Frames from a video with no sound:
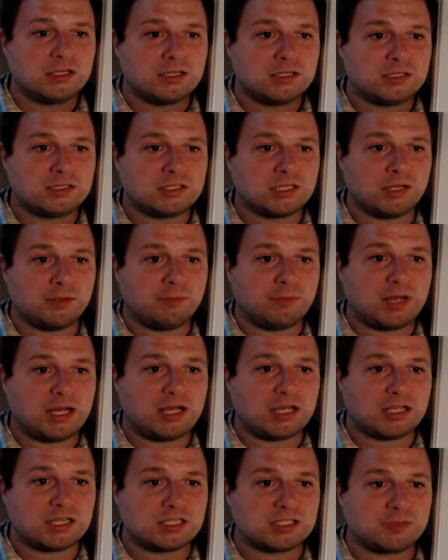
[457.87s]

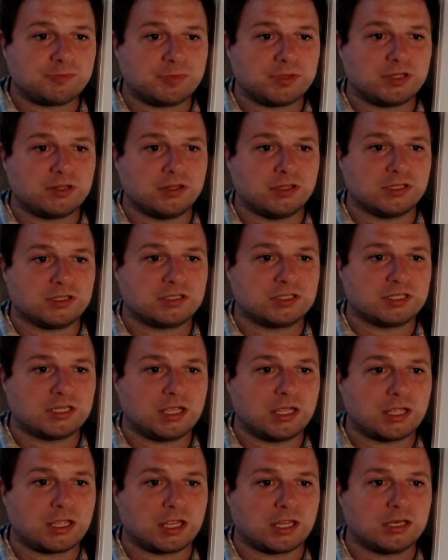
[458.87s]
Tahmasp
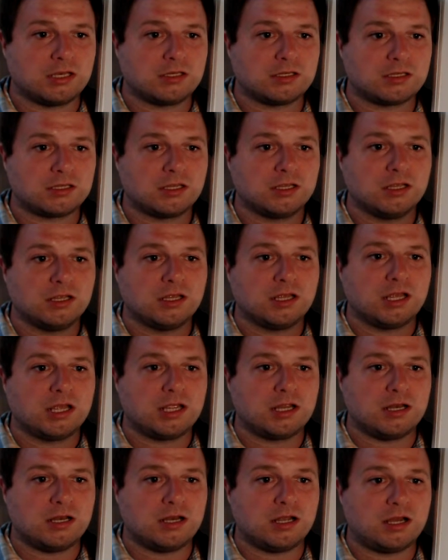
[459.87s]
II
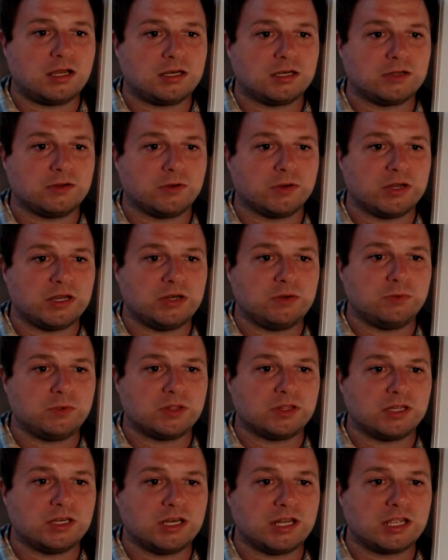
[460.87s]
had not agreed with
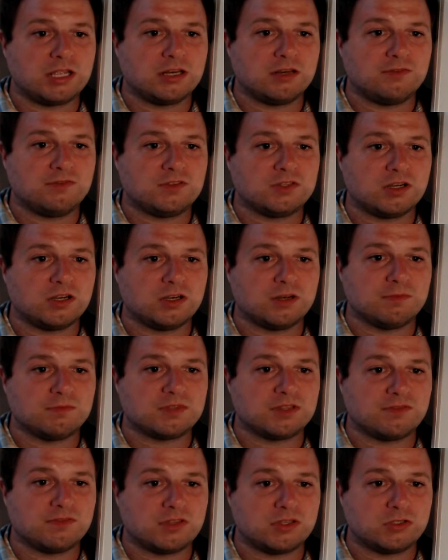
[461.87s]
the negative terms
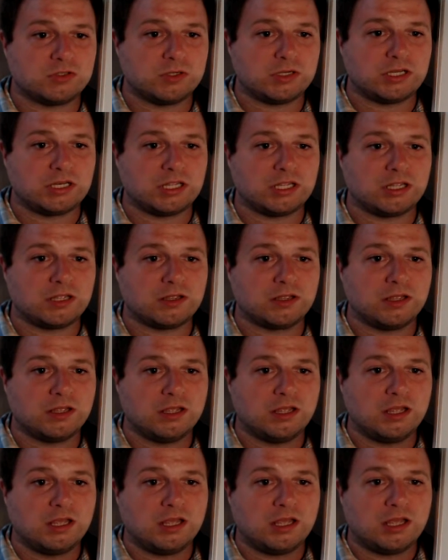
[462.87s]
of the treaty,
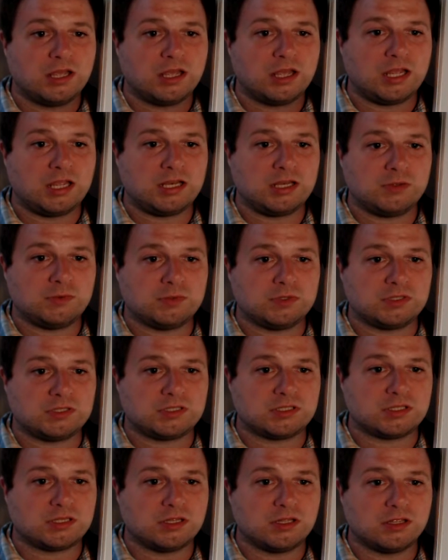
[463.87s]
and it
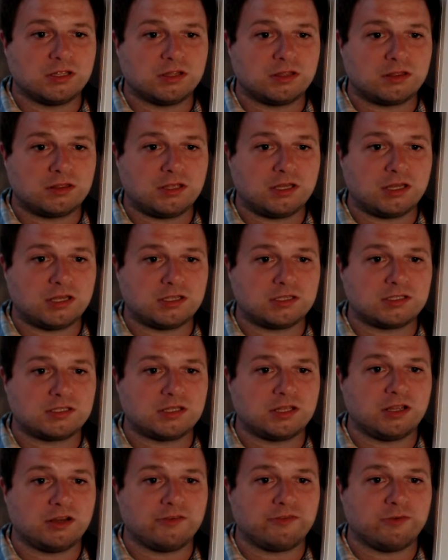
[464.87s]
was thus
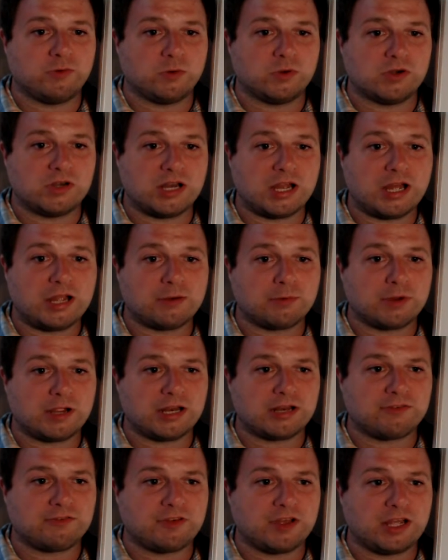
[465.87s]
therefore not
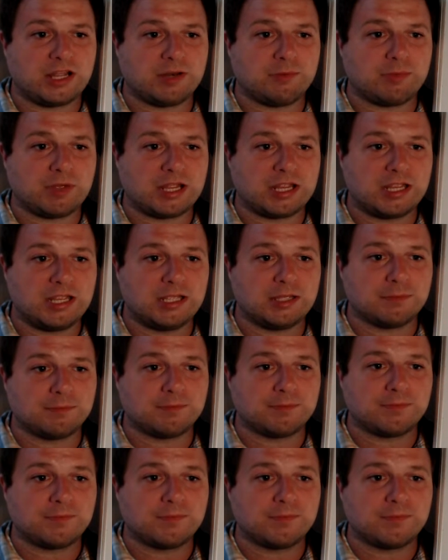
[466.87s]
ratified by him,